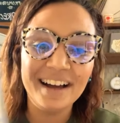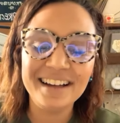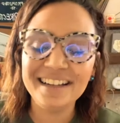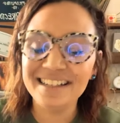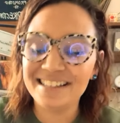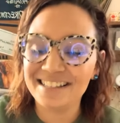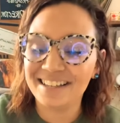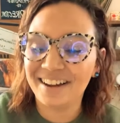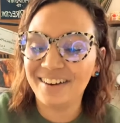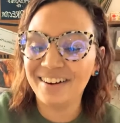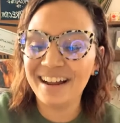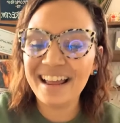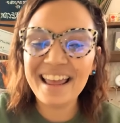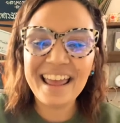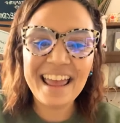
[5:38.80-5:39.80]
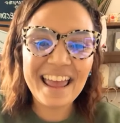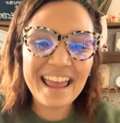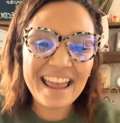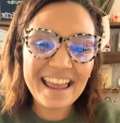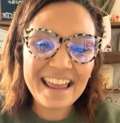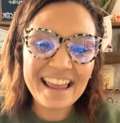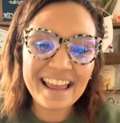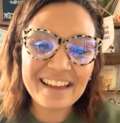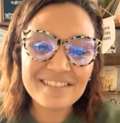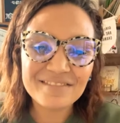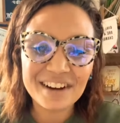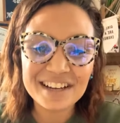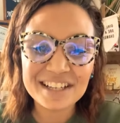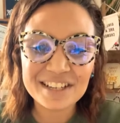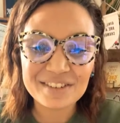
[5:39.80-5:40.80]
So
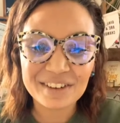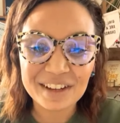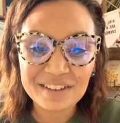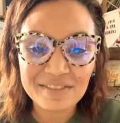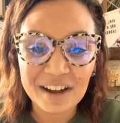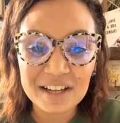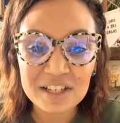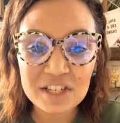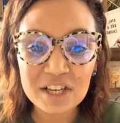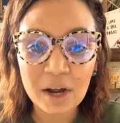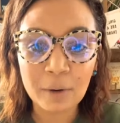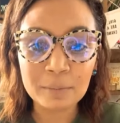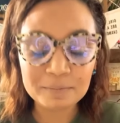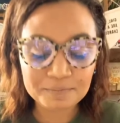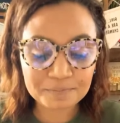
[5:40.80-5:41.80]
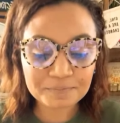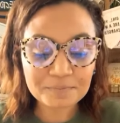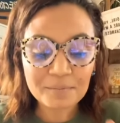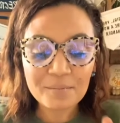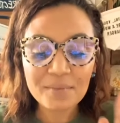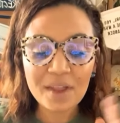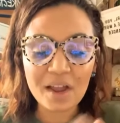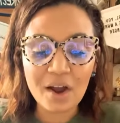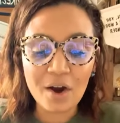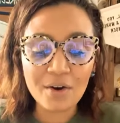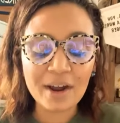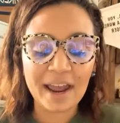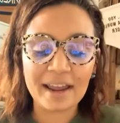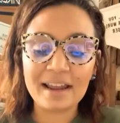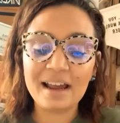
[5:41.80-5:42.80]
Friends is really fun. So,
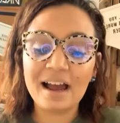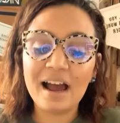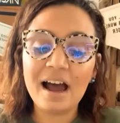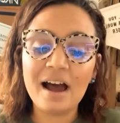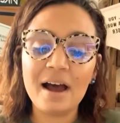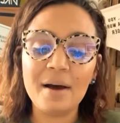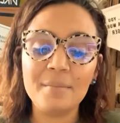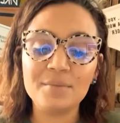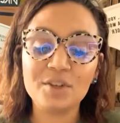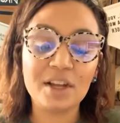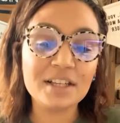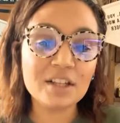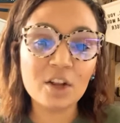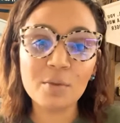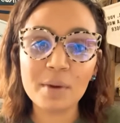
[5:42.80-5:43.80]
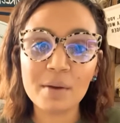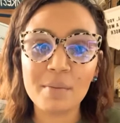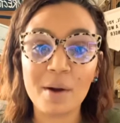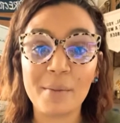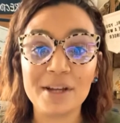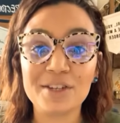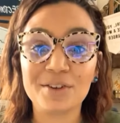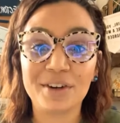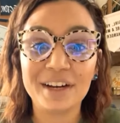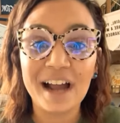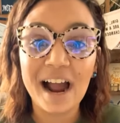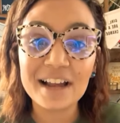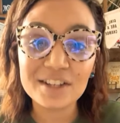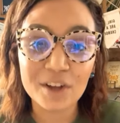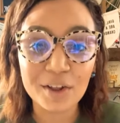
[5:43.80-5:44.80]
okay. So that's a little bit about my story. I
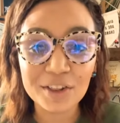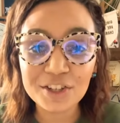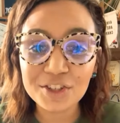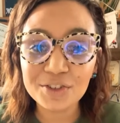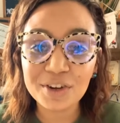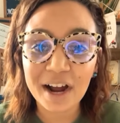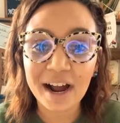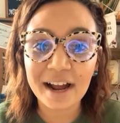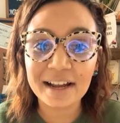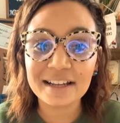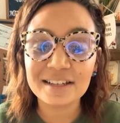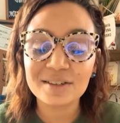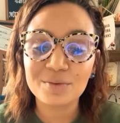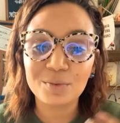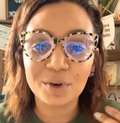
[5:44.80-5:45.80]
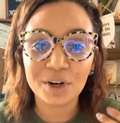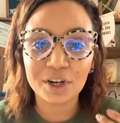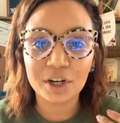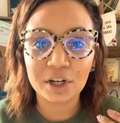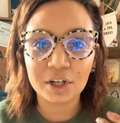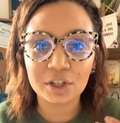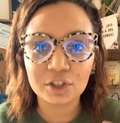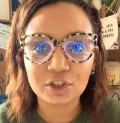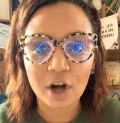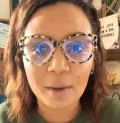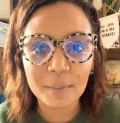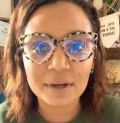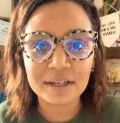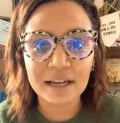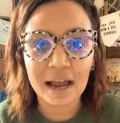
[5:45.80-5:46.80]
saw that you guys were
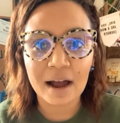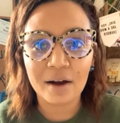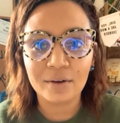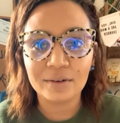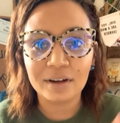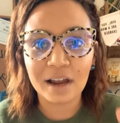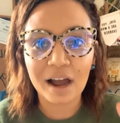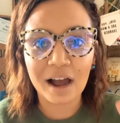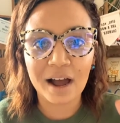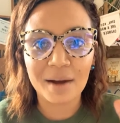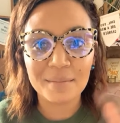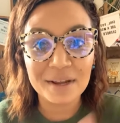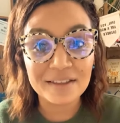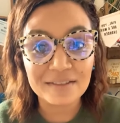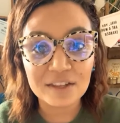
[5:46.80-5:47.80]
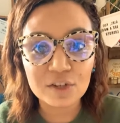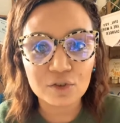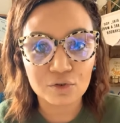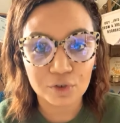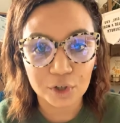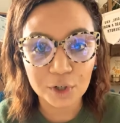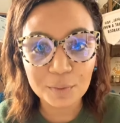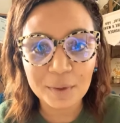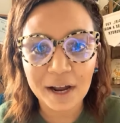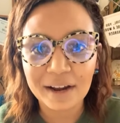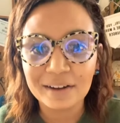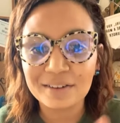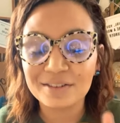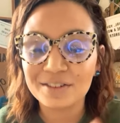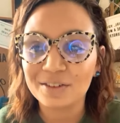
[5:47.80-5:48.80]
dropping down, in this group.
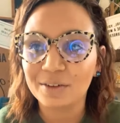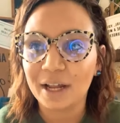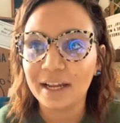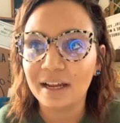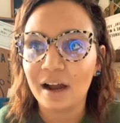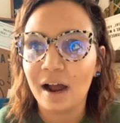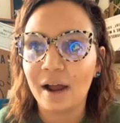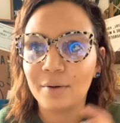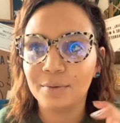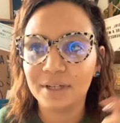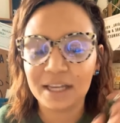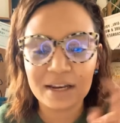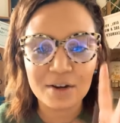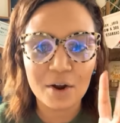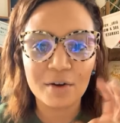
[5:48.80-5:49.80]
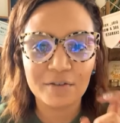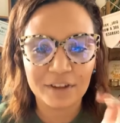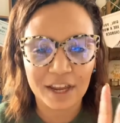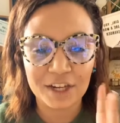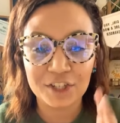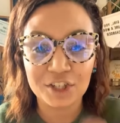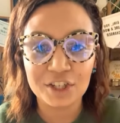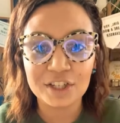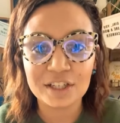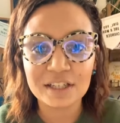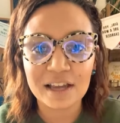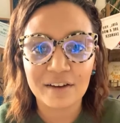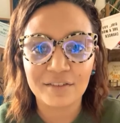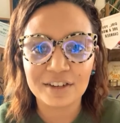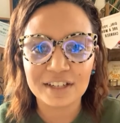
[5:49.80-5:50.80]
I would get notifications
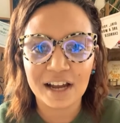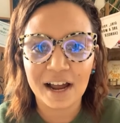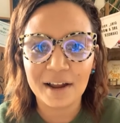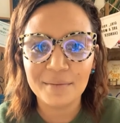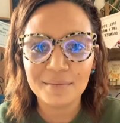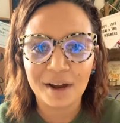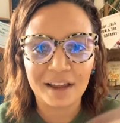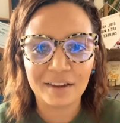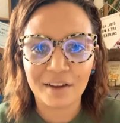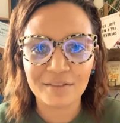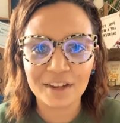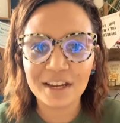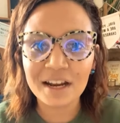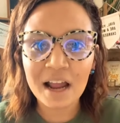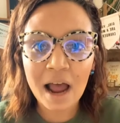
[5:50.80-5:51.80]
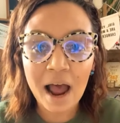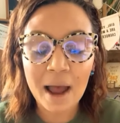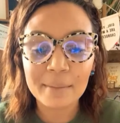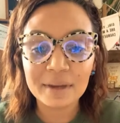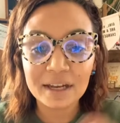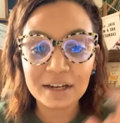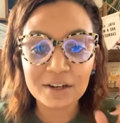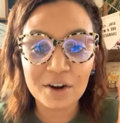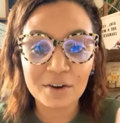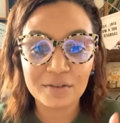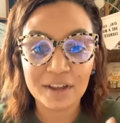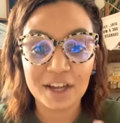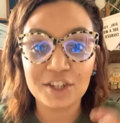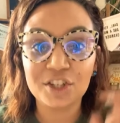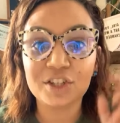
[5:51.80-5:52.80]
every time. I love it. I'm getting
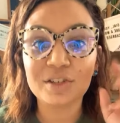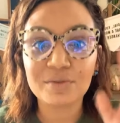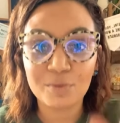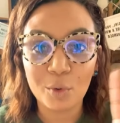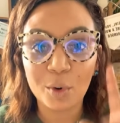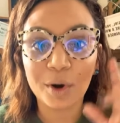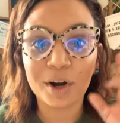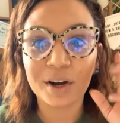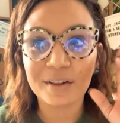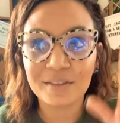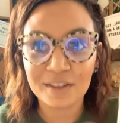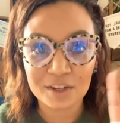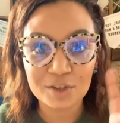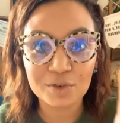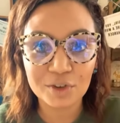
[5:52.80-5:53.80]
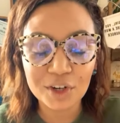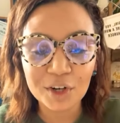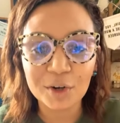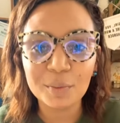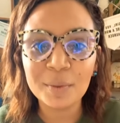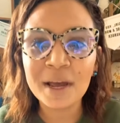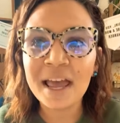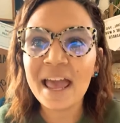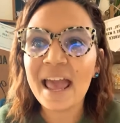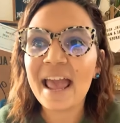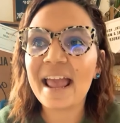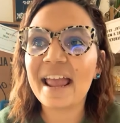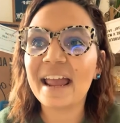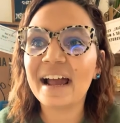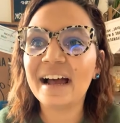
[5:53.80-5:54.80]
notifications for this group
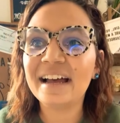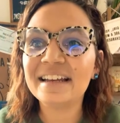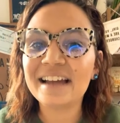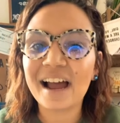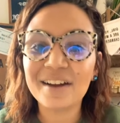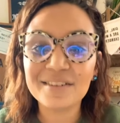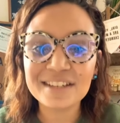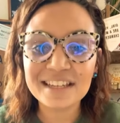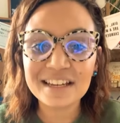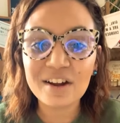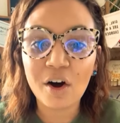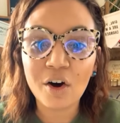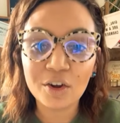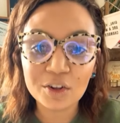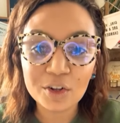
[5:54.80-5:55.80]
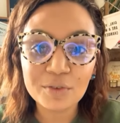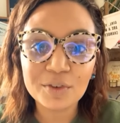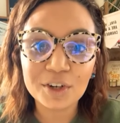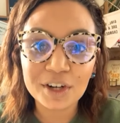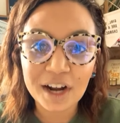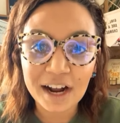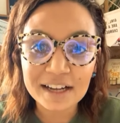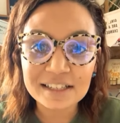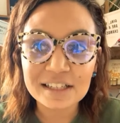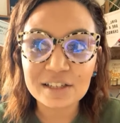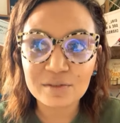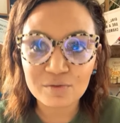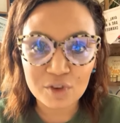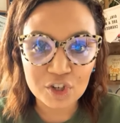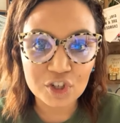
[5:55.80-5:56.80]
and I was seeing all of your guys'
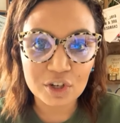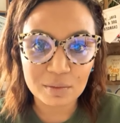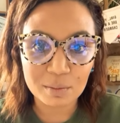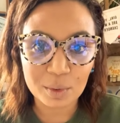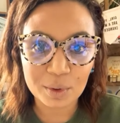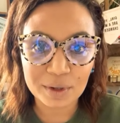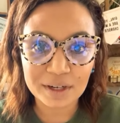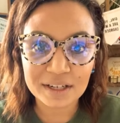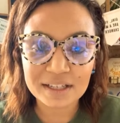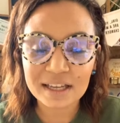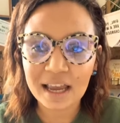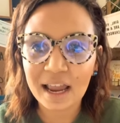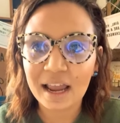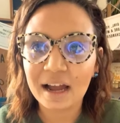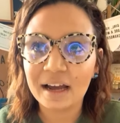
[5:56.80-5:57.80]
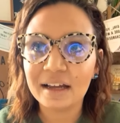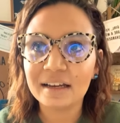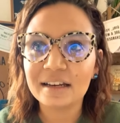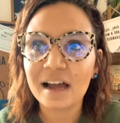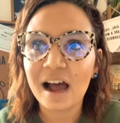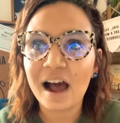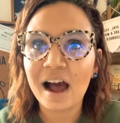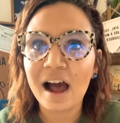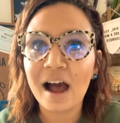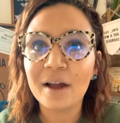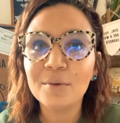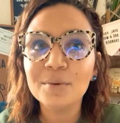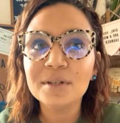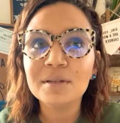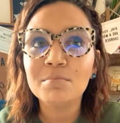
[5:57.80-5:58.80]
vision boards and I
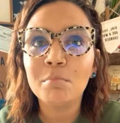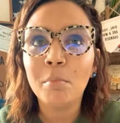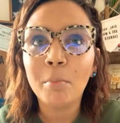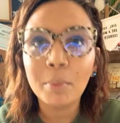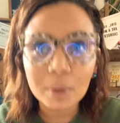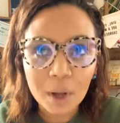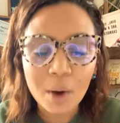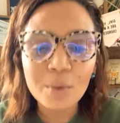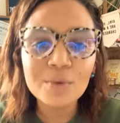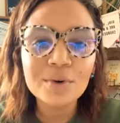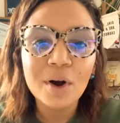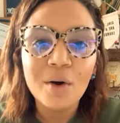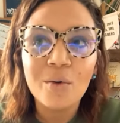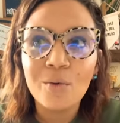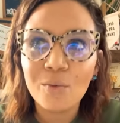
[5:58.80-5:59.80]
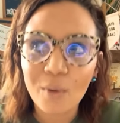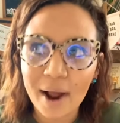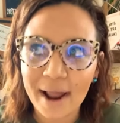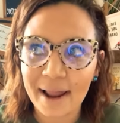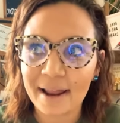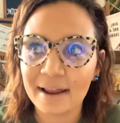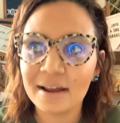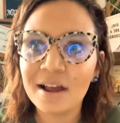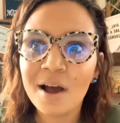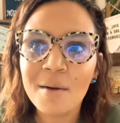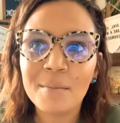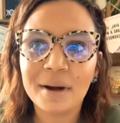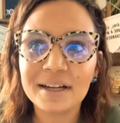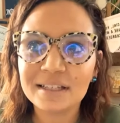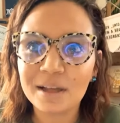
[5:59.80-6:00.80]
was blown away
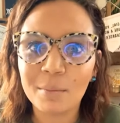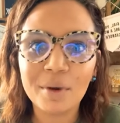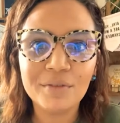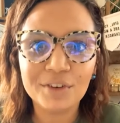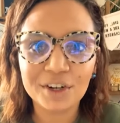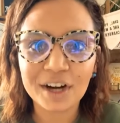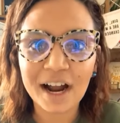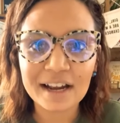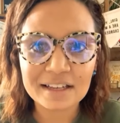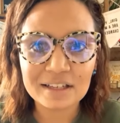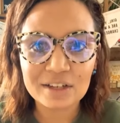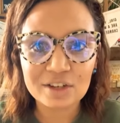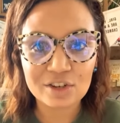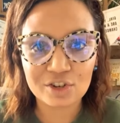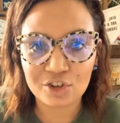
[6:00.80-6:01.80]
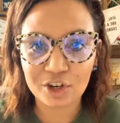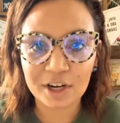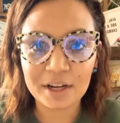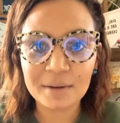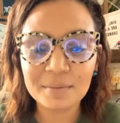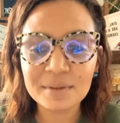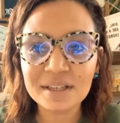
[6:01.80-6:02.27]
by some of your guys' dreams.